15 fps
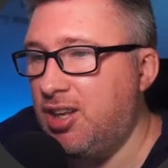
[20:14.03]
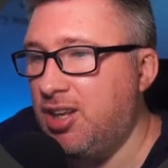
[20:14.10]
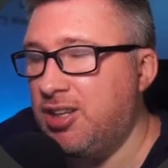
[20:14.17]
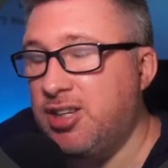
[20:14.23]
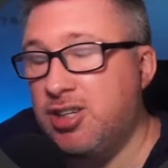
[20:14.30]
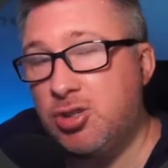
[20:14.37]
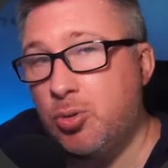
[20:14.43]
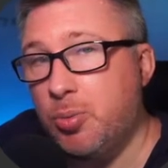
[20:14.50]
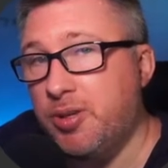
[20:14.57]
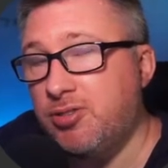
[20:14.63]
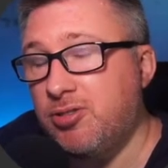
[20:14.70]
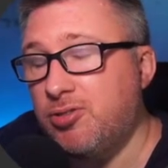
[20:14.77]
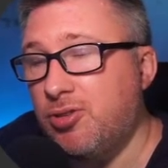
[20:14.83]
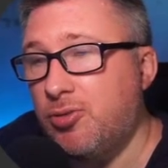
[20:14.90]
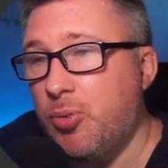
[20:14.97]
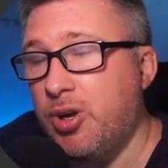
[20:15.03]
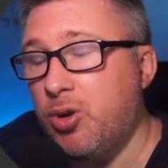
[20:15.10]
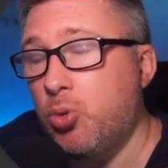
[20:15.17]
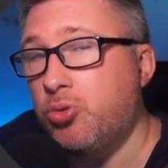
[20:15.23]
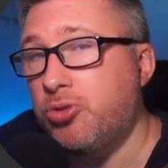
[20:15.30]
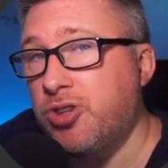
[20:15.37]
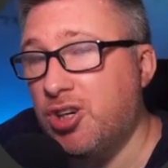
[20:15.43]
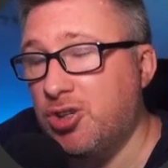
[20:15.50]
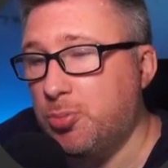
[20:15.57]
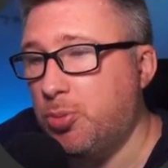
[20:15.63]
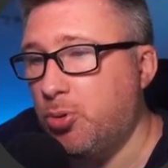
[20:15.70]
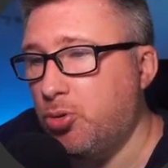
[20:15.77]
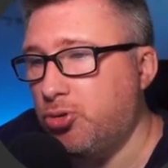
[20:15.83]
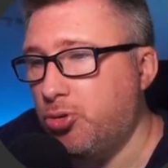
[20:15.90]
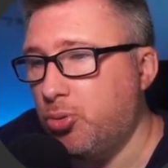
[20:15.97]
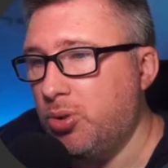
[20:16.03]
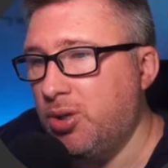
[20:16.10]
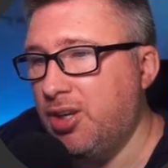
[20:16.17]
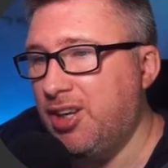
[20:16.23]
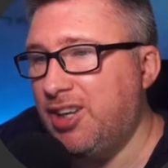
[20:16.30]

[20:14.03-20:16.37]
additional piece of software called Touch Portal.